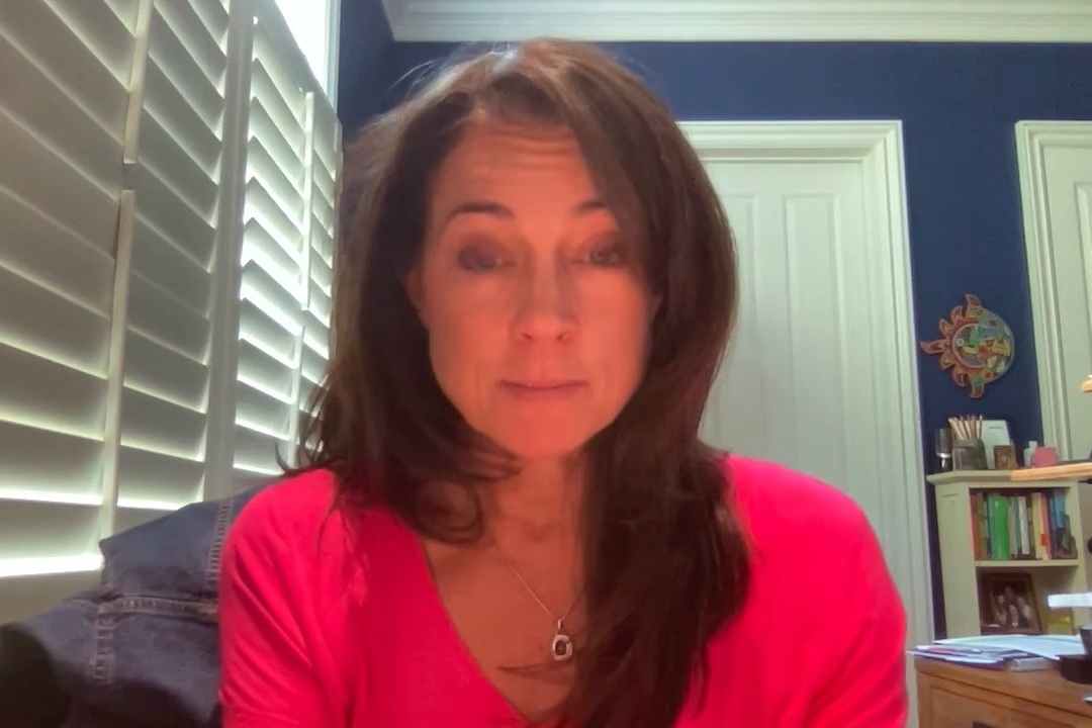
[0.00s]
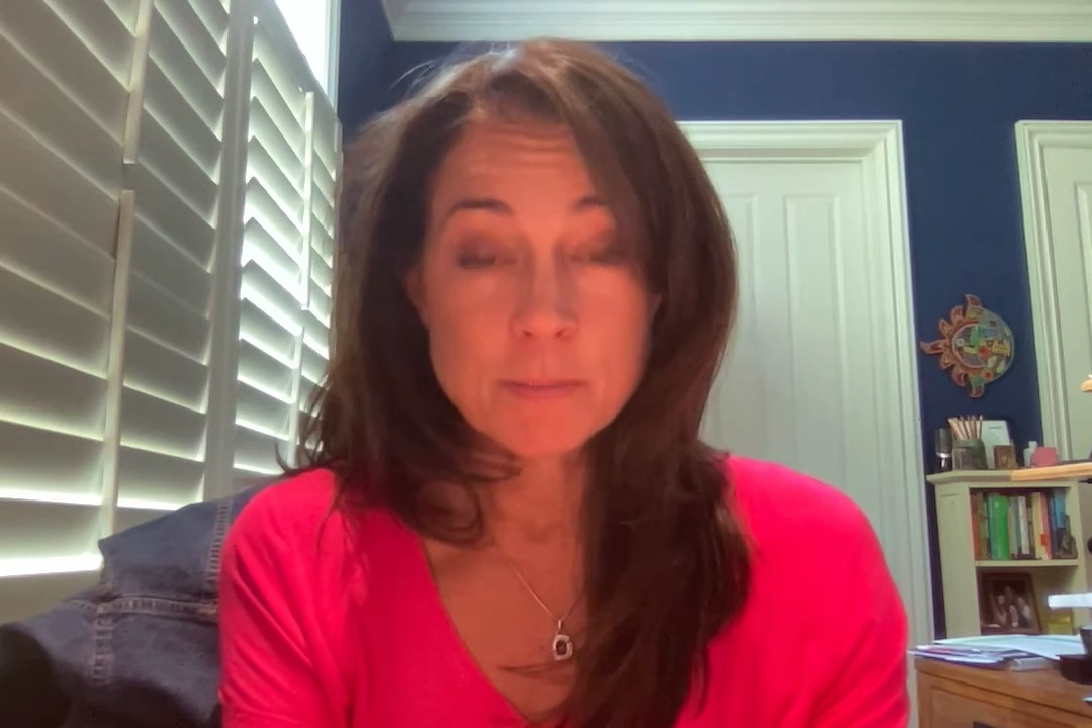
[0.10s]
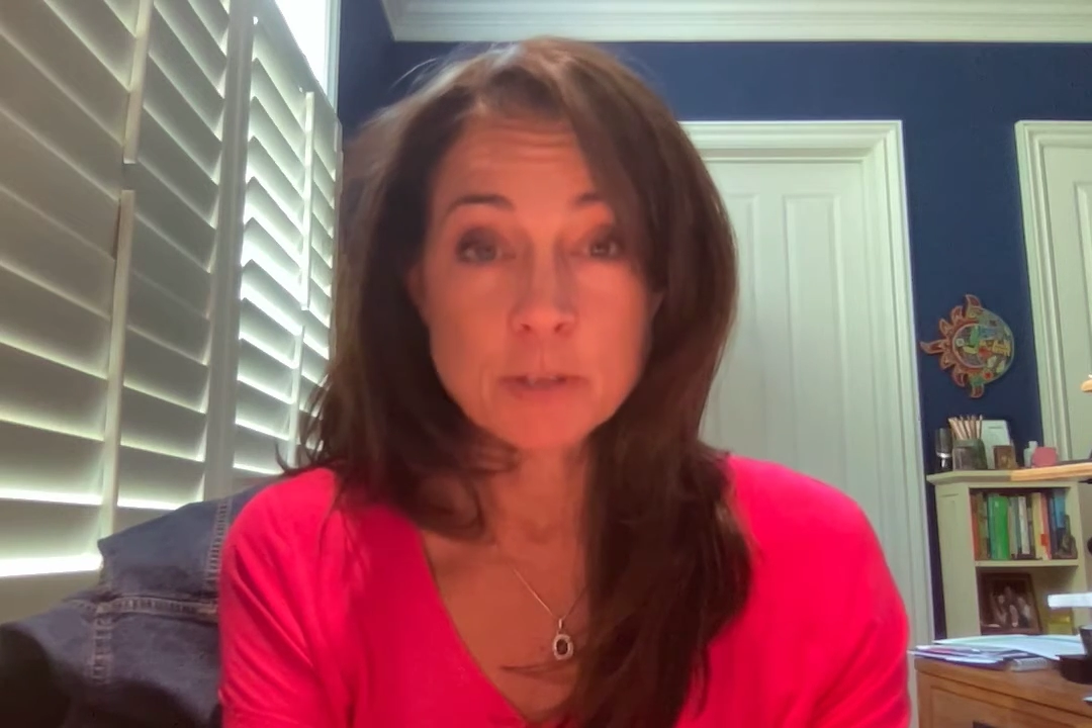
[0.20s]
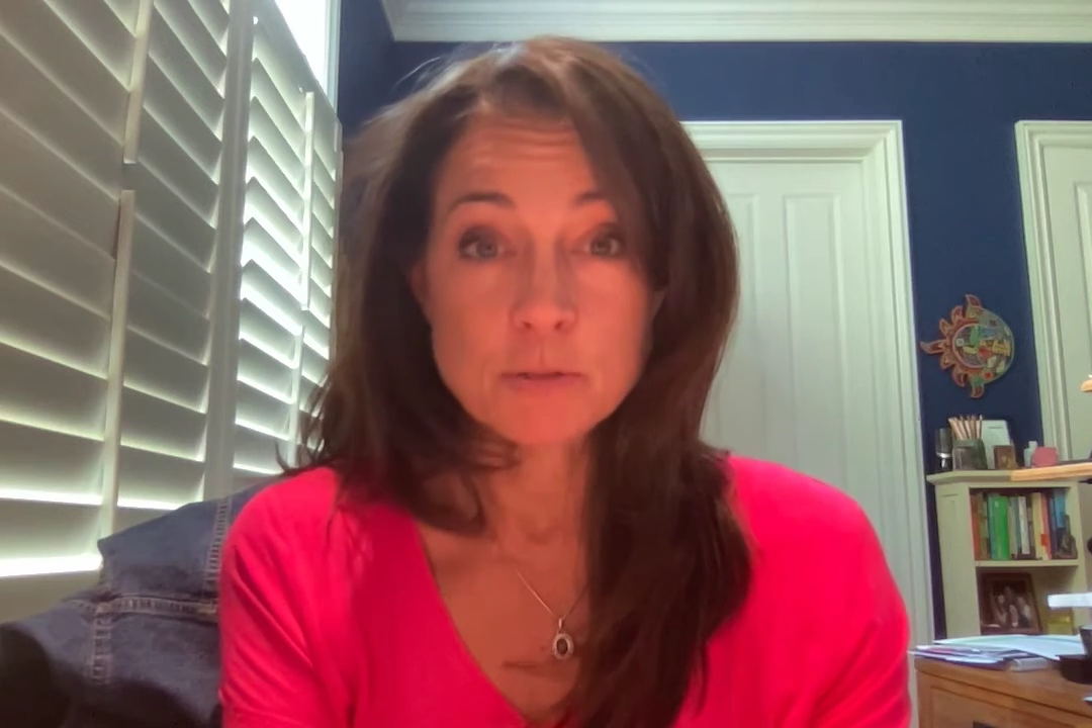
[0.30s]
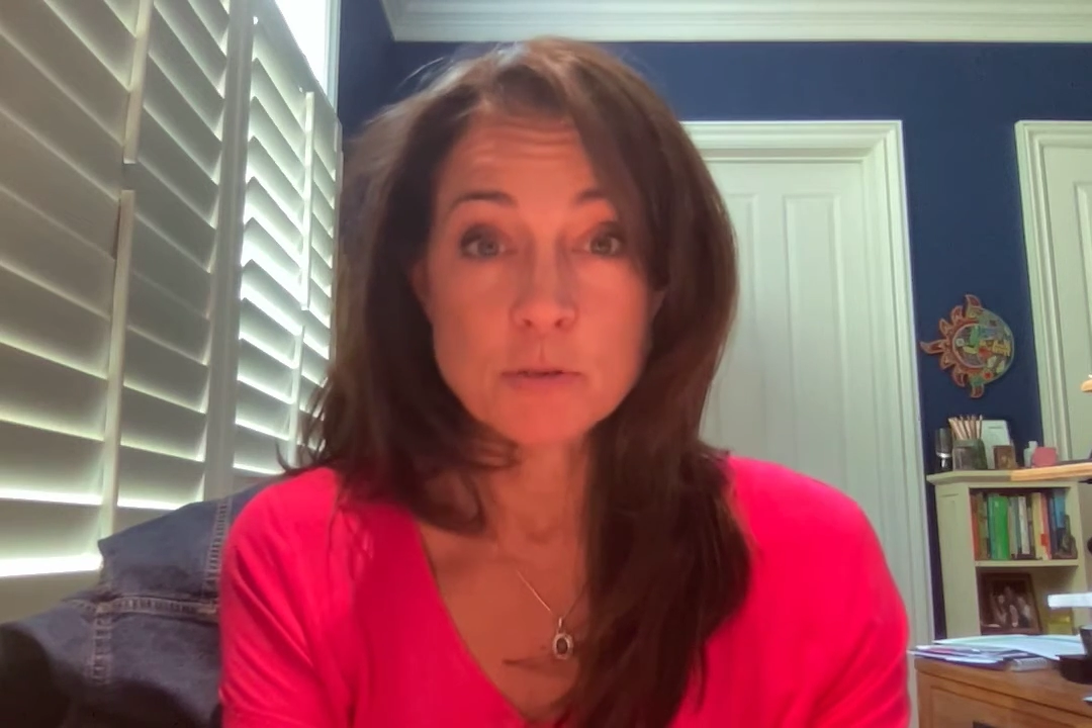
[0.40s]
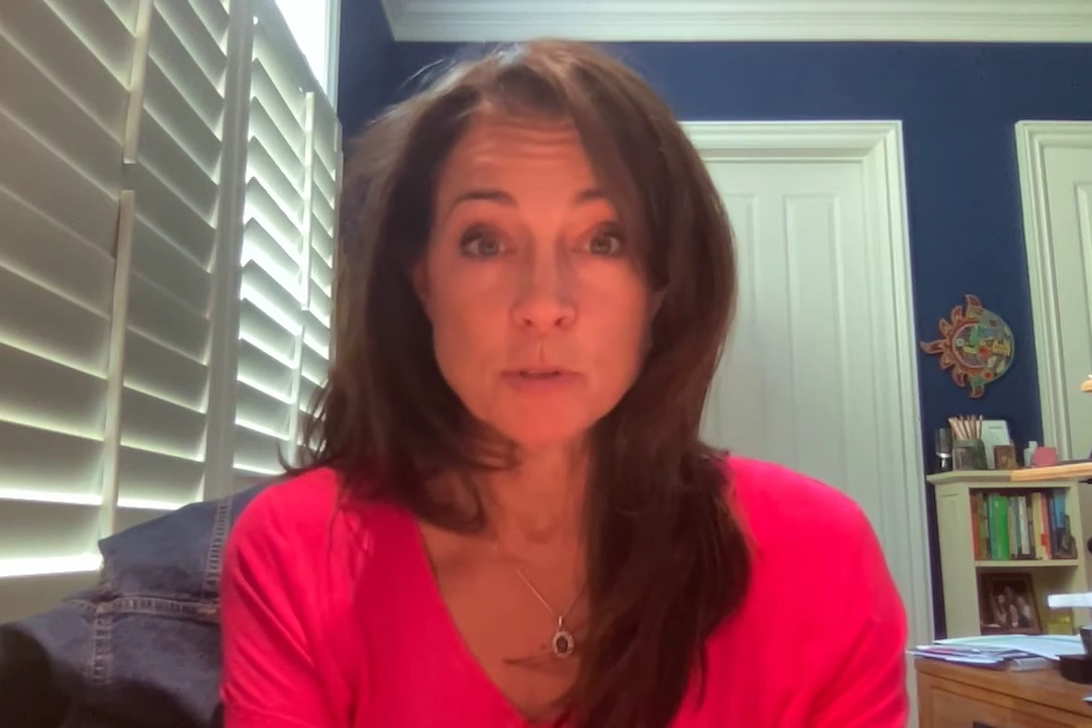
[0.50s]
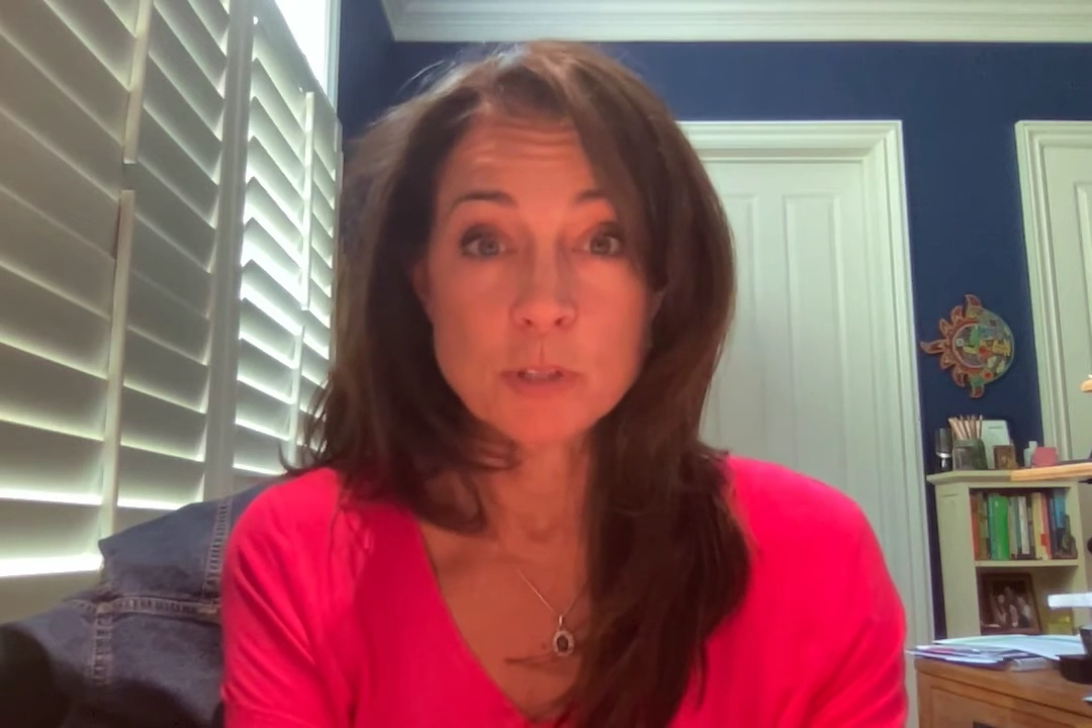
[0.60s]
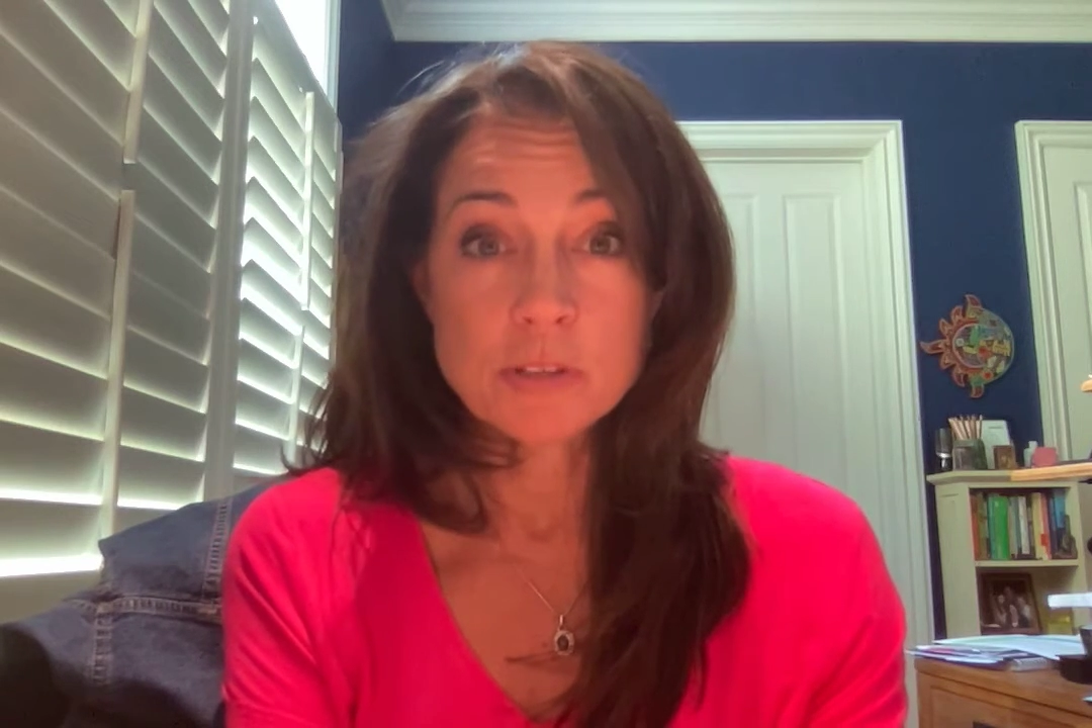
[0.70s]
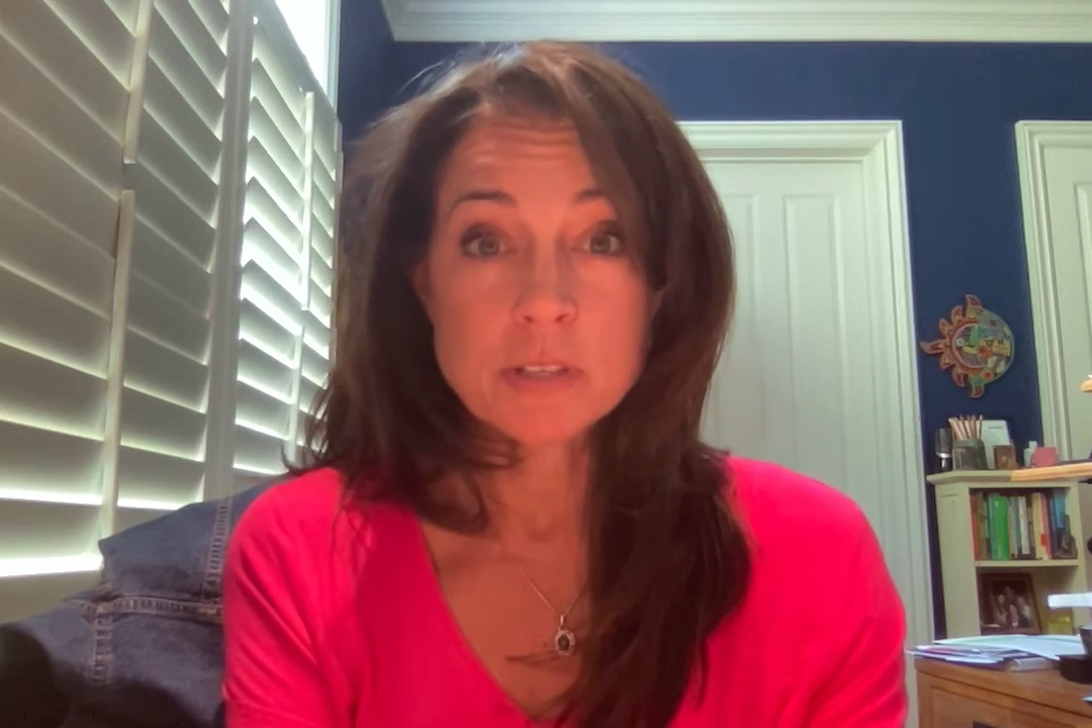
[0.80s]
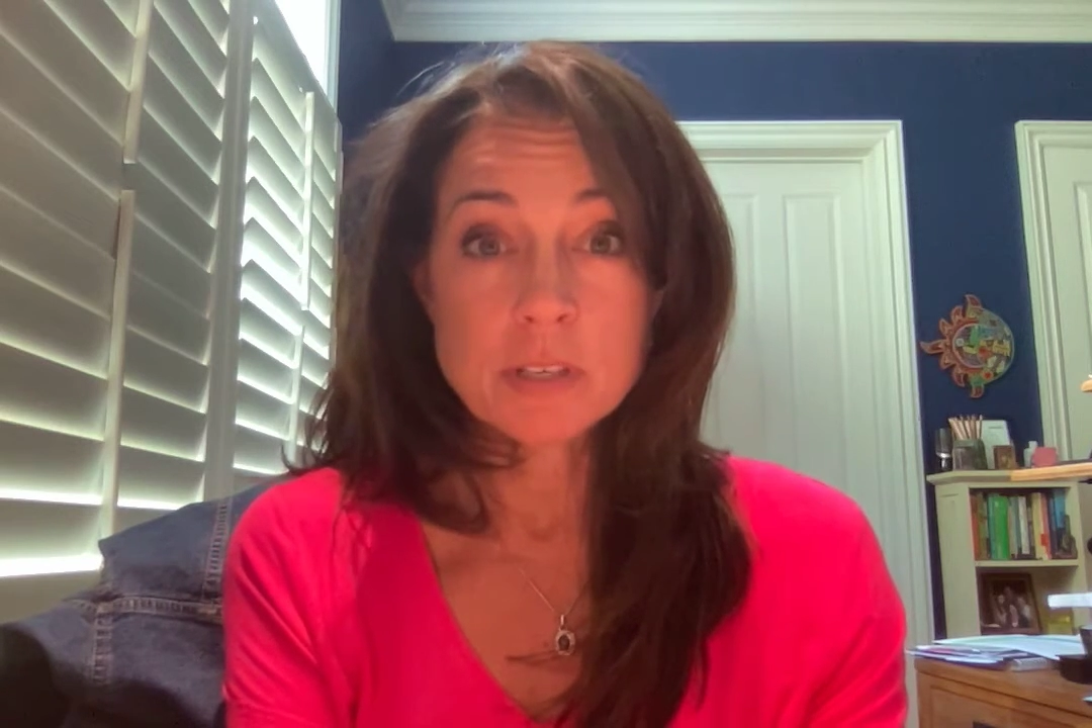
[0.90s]
middle
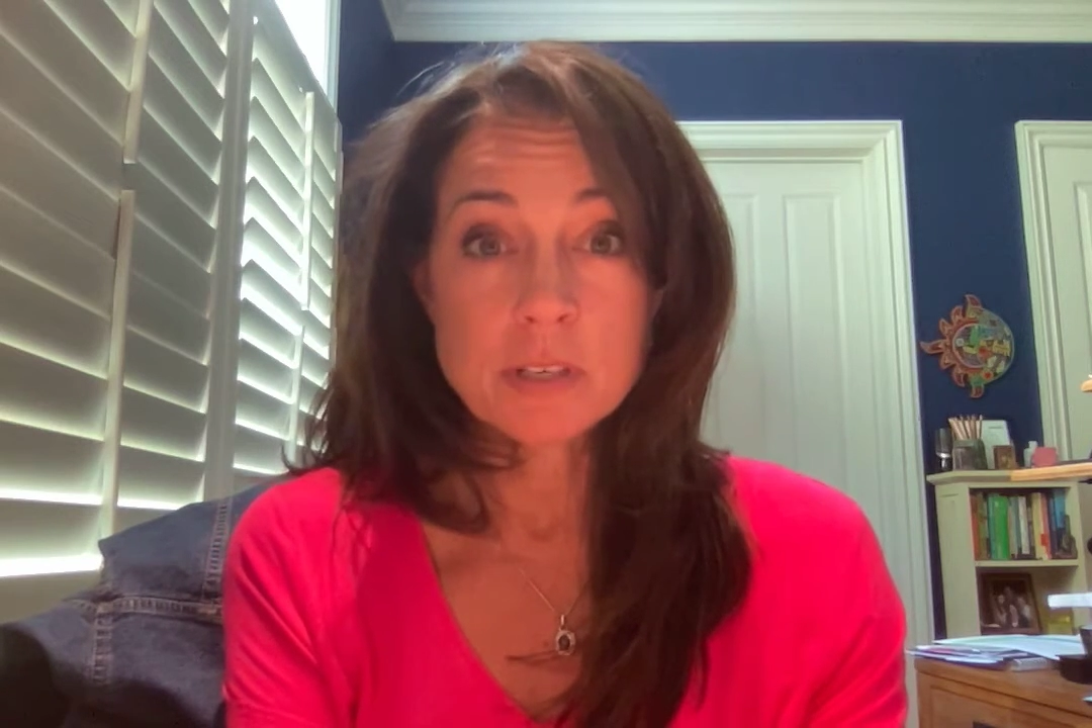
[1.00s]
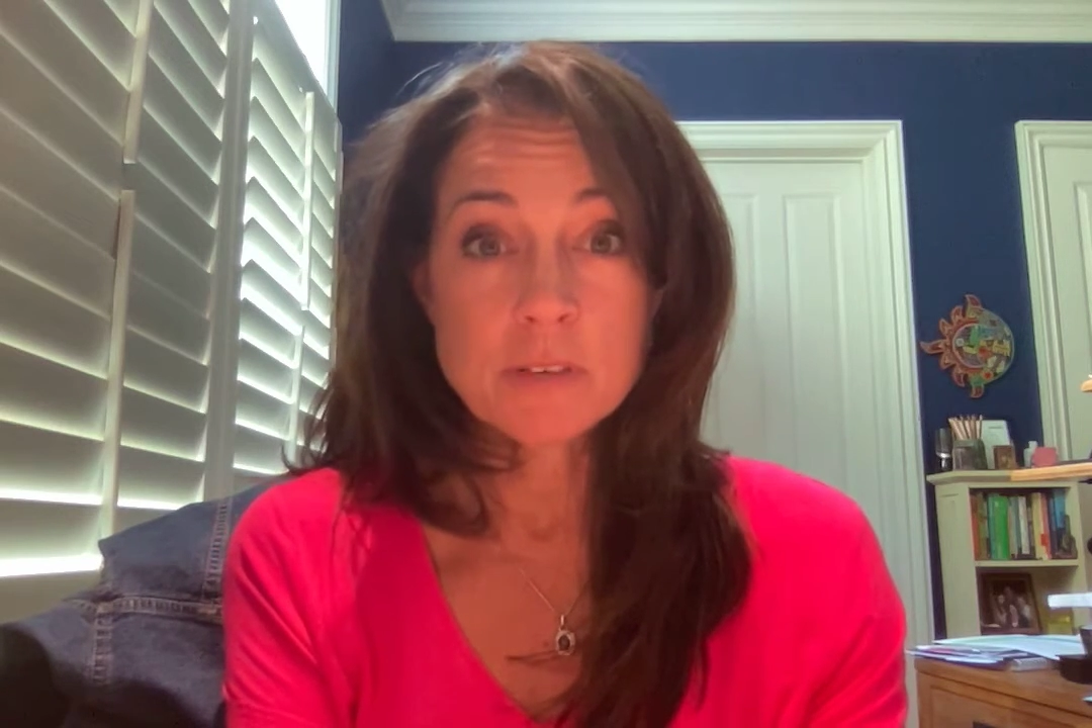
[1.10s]
schoolers.